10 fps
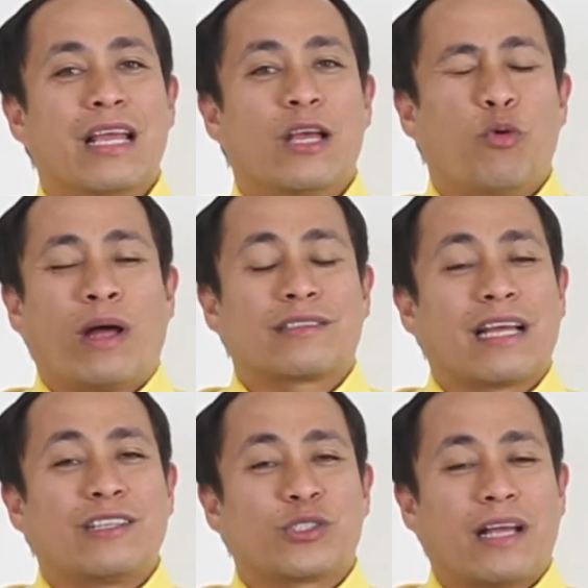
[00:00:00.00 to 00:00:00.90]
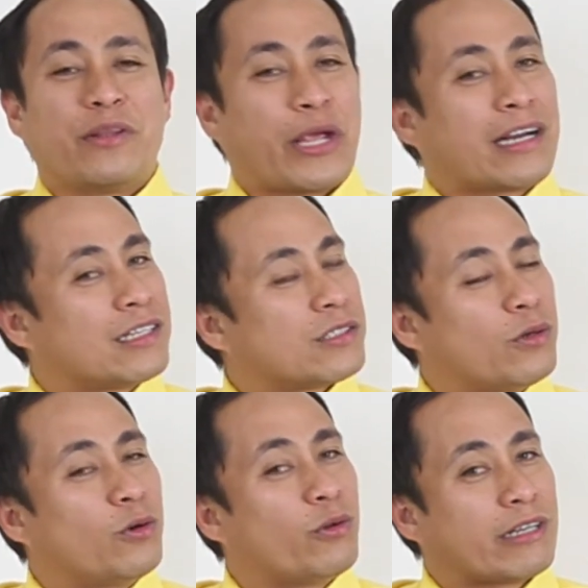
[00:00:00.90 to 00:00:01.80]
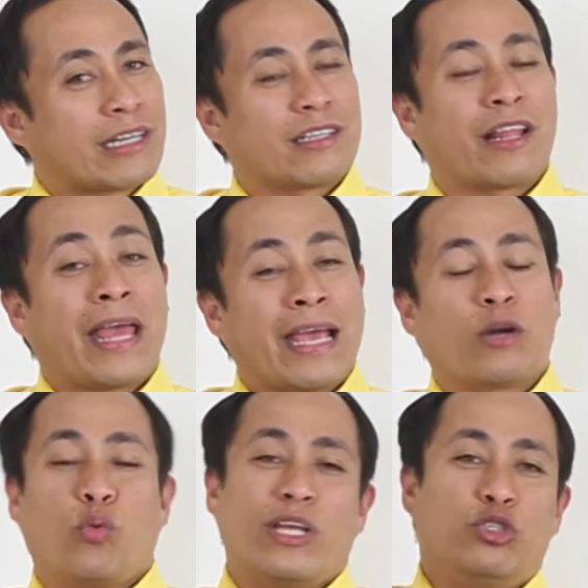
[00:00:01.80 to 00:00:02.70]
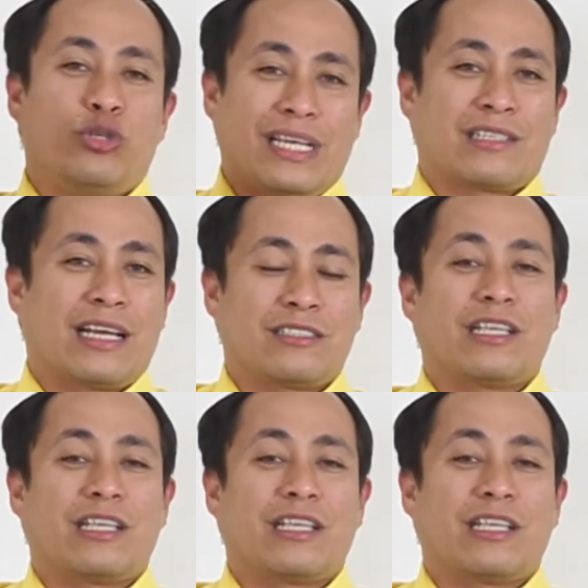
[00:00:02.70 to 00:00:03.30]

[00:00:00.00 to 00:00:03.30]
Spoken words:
1,000 years on earth here with Jesus,